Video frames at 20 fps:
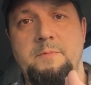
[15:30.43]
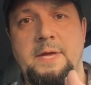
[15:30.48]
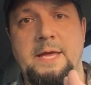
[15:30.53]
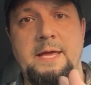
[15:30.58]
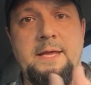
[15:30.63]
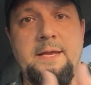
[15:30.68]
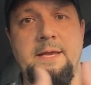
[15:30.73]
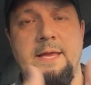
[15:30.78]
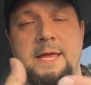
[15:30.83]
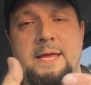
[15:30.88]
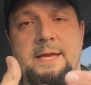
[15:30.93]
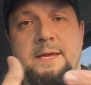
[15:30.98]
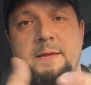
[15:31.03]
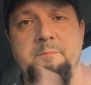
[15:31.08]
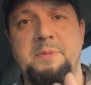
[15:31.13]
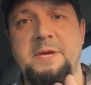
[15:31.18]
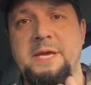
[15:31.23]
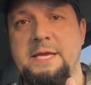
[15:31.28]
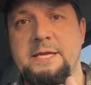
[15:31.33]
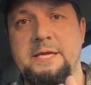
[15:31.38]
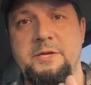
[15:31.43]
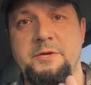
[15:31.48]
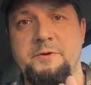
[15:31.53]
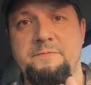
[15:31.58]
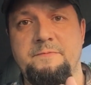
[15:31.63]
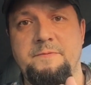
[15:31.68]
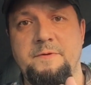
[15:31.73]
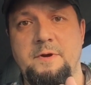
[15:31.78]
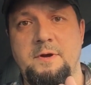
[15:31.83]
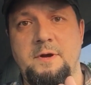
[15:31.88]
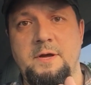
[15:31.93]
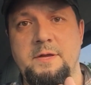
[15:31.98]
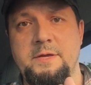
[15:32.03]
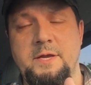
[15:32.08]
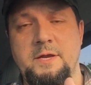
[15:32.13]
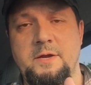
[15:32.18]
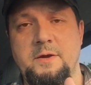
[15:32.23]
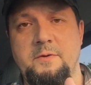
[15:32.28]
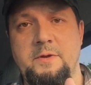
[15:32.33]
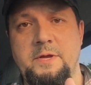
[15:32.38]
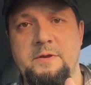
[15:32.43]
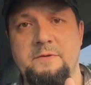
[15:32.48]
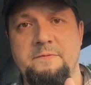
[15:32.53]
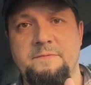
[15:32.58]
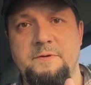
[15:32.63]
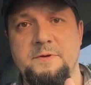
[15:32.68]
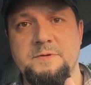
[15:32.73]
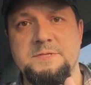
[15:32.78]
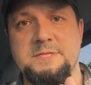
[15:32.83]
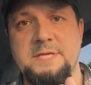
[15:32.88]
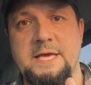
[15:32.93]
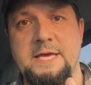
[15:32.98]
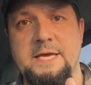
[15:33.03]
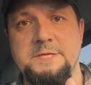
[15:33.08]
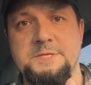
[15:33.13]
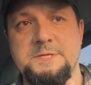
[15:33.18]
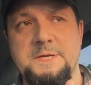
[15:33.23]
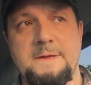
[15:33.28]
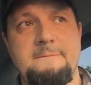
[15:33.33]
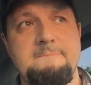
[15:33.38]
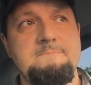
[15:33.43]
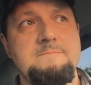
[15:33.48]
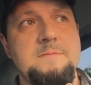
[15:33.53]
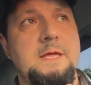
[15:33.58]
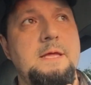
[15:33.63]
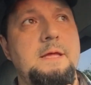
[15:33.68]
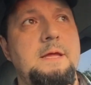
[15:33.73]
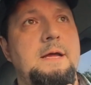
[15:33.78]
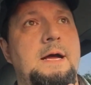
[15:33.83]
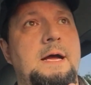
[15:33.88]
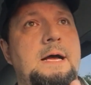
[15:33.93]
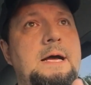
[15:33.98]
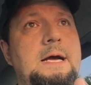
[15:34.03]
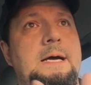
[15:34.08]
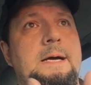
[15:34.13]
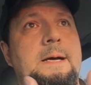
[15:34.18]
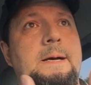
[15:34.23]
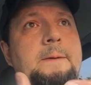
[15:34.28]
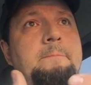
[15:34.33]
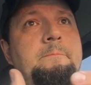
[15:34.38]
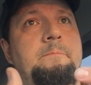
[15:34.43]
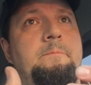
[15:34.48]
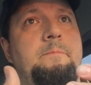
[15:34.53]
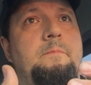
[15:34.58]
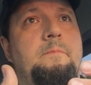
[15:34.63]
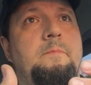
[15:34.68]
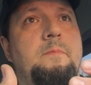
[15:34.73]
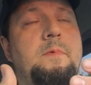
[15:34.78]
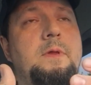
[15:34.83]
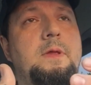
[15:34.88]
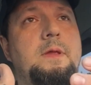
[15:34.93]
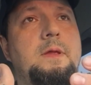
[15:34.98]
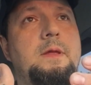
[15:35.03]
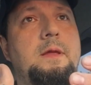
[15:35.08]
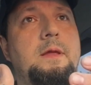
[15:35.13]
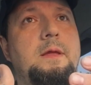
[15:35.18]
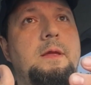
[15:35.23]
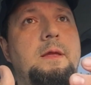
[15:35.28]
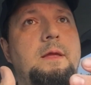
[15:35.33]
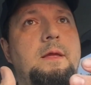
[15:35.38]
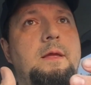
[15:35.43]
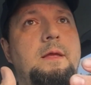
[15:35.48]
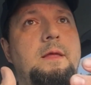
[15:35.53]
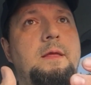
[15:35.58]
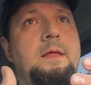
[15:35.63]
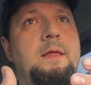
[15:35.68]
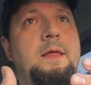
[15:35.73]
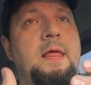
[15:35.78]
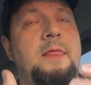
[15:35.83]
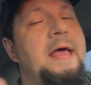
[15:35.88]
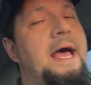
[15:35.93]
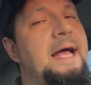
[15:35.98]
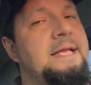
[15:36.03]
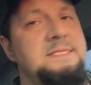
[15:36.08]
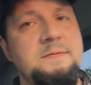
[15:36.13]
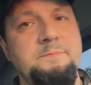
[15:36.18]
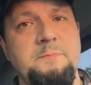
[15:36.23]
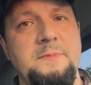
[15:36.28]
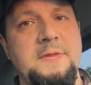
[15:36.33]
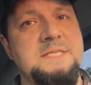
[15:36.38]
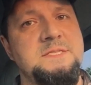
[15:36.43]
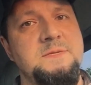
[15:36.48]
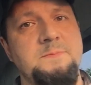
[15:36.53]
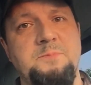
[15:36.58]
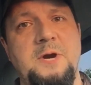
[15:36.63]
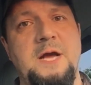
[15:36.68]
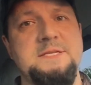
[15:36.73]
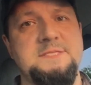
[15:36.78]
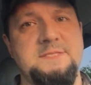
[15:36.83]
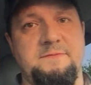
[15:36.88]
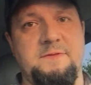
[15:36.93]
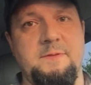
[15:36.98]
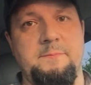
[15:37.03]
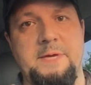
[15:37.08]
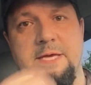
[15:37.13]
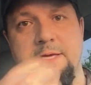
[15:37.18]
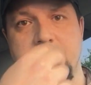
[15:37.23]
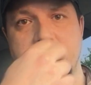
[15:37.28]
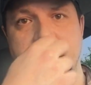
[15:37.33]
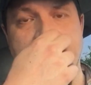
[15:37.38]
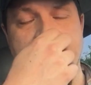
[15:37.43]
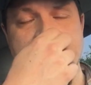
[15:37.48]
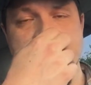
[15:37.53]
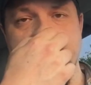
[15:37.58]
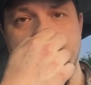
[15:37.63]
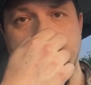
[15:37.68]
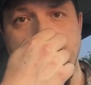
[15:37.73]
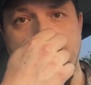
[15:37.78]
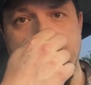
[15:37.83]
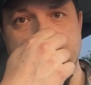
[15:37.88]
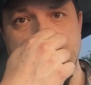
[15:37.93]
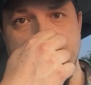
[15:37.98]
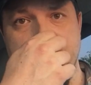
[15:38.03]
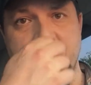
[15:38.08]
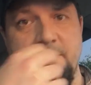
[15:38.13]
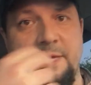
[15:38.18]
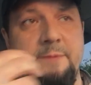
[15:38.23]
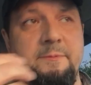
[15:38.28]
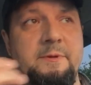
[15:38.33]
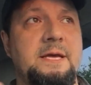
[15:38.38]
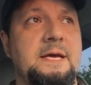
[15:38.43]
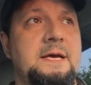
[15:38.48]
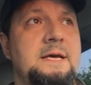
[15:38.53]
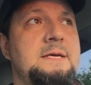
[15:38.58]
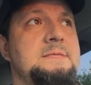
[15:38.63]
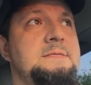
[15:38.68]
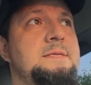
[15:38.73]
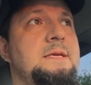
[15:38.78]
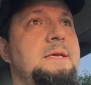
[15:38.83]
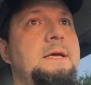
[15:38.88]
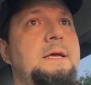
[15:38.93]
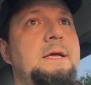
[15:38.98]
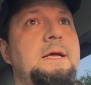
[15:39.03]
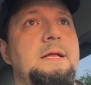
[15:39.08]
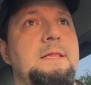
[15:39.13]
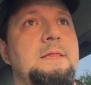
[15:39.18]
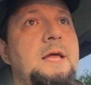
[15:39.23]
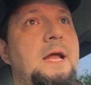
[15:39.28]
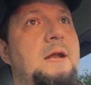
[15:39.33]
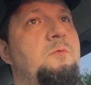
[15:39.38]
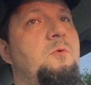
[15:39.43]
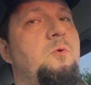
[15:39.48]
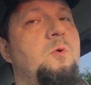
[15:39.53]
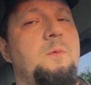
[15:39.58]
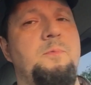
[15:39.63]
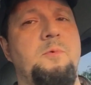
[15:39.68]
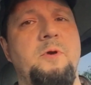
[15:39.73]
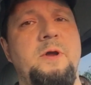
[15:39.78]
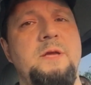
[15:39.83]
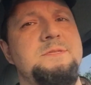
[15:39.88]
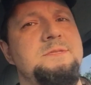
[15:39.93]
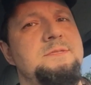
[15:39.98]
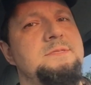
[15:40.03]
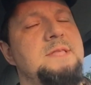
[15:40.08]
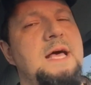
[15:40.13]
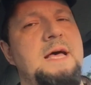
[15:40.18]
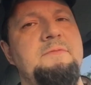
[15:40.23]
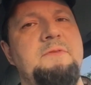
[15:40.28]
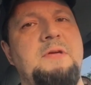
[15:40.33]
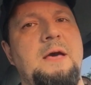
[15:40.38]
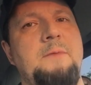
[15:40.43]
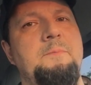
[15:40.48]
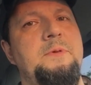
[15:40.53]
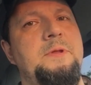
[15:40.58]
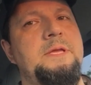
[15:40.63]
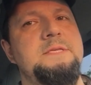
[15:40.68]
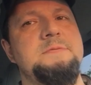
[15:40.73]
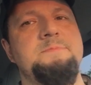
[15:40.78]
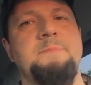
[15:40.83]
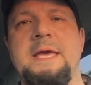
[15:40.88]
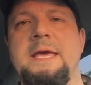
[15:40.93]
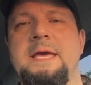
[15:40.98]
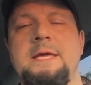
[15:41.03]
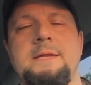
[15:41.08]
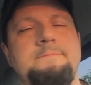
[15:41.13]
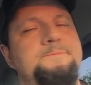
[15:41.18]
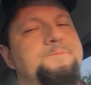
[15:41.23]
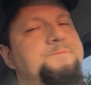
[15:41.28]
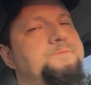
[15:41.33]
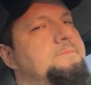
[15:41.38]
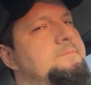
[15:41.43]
and compete in your first stage. And that's impressive to me. That's impressive to me because a lot of corporations, a lot of companies, man,